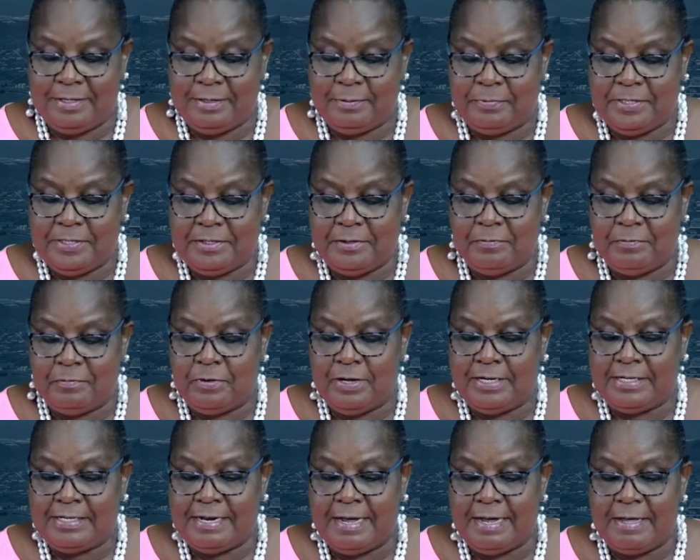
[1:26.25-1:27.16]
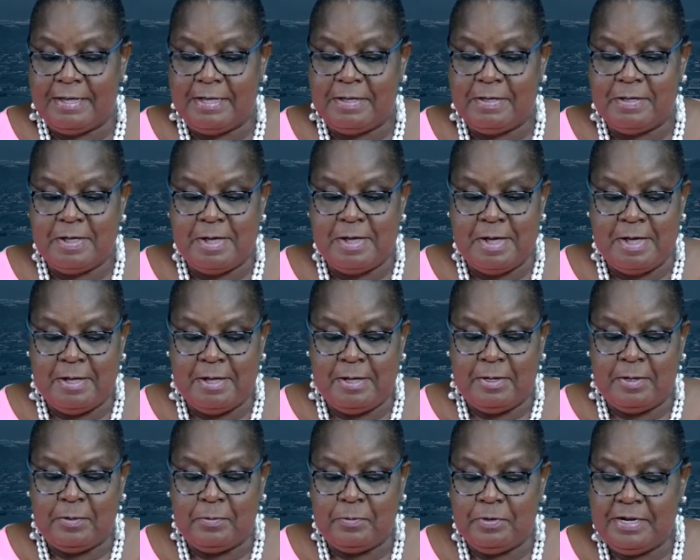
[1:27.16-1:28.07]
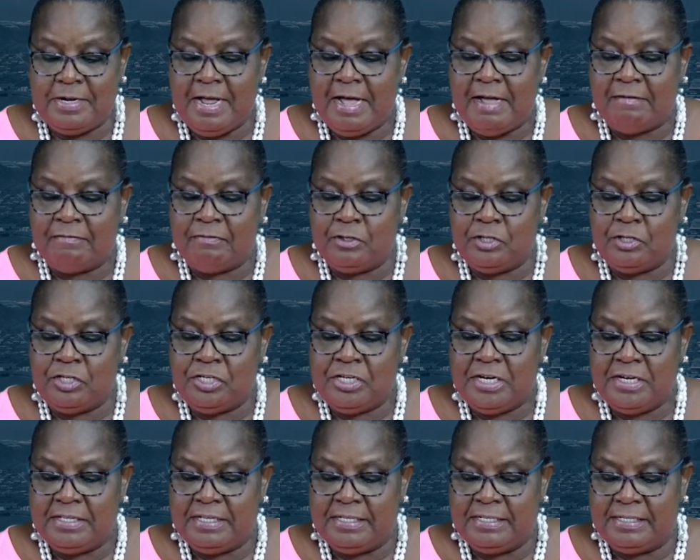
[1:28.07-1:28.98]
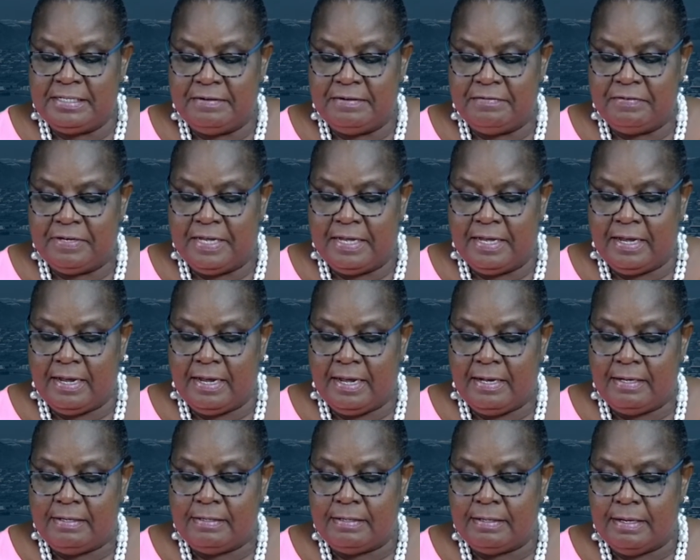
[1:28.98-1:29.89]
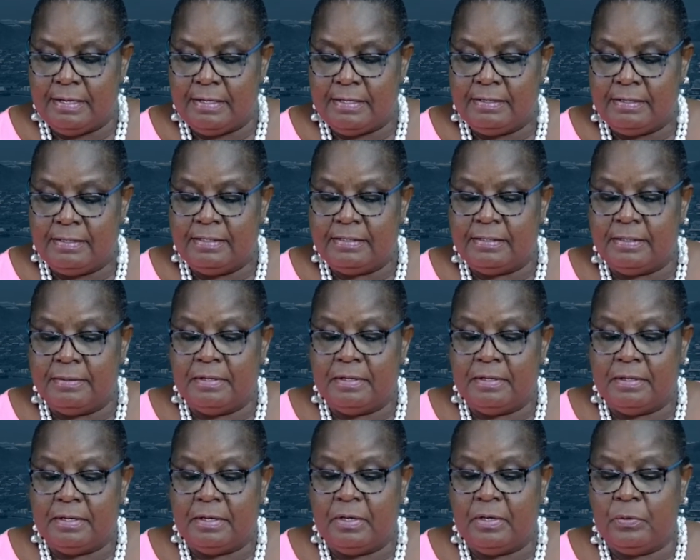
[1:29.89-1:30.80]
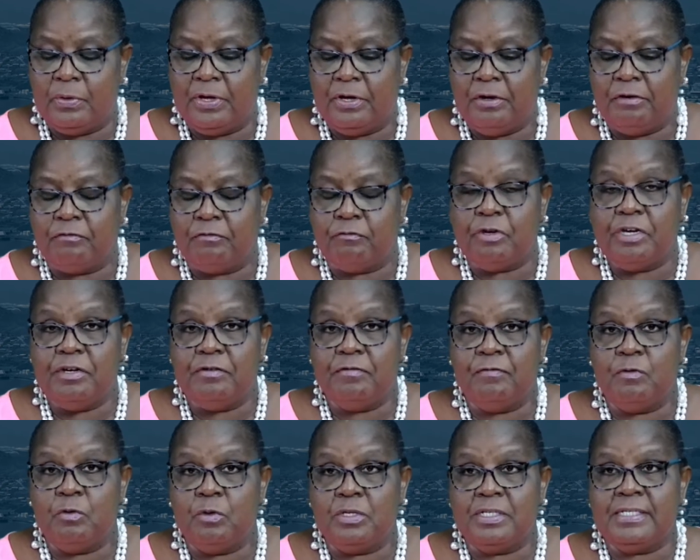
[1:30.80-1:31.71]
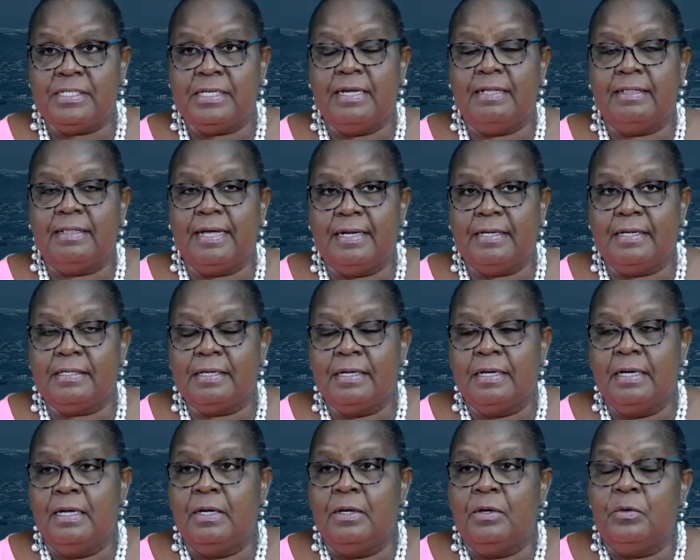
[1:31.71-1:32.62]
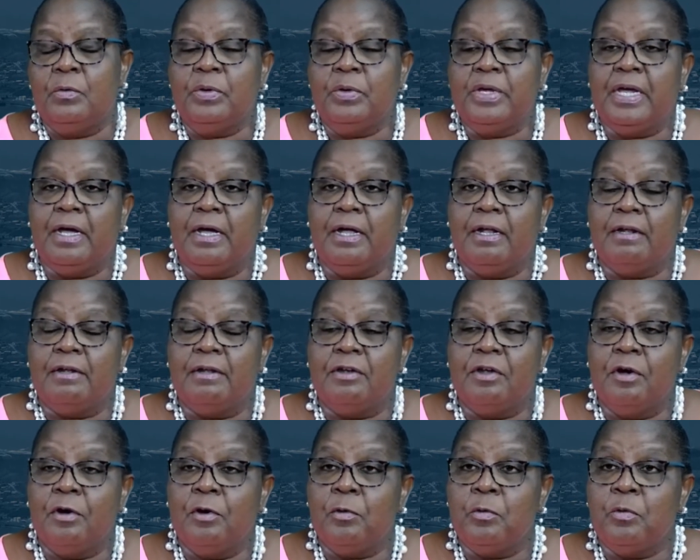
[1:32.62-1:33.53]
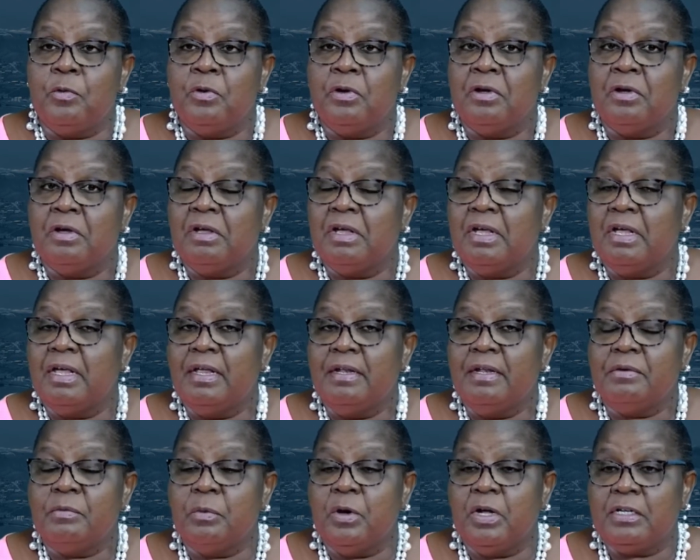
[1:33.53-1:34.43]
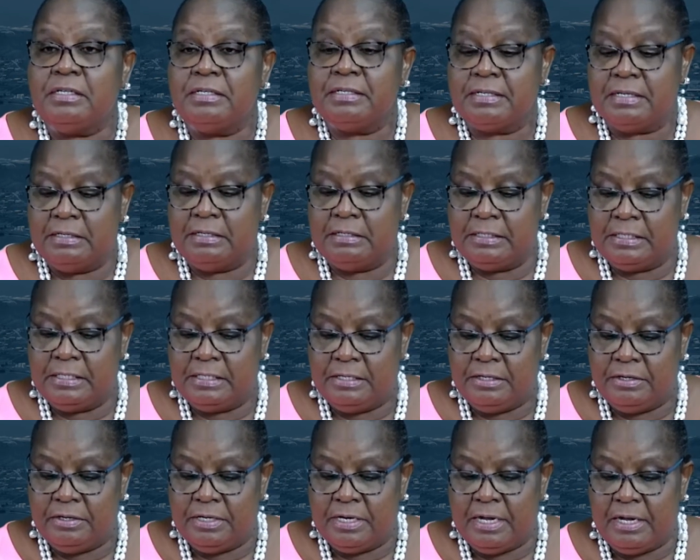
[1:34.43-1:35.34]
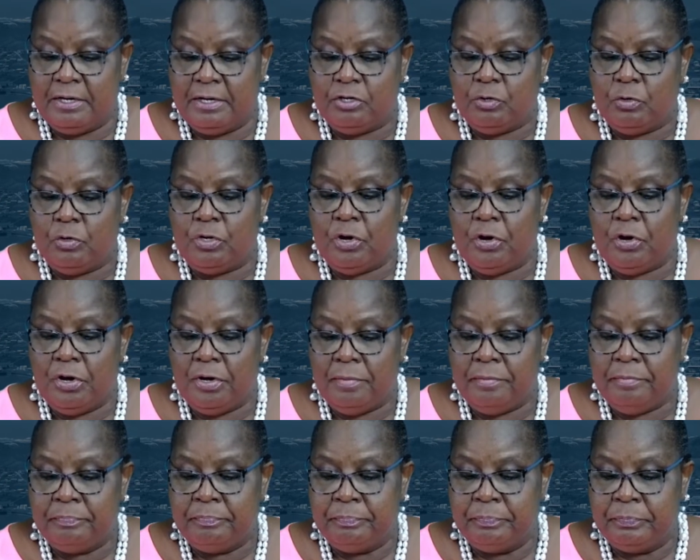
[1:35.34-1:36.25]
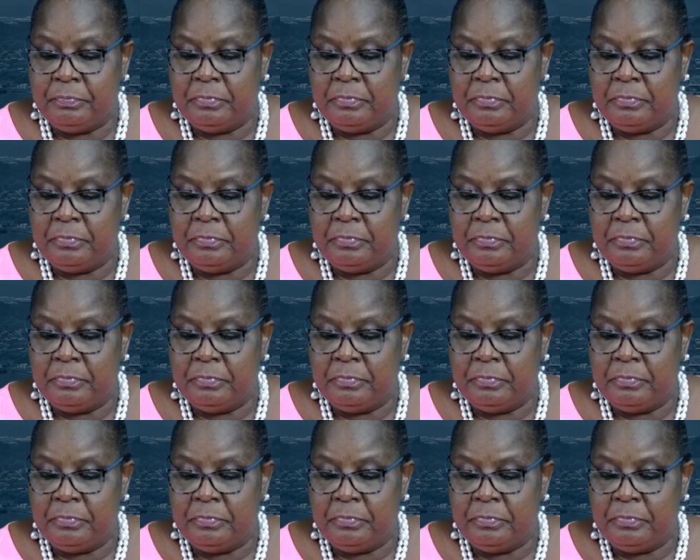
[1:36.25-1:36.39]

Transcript: bit of what I would have to share this evening, and it is a way of reinforcing that we are now in what is considered a new norm,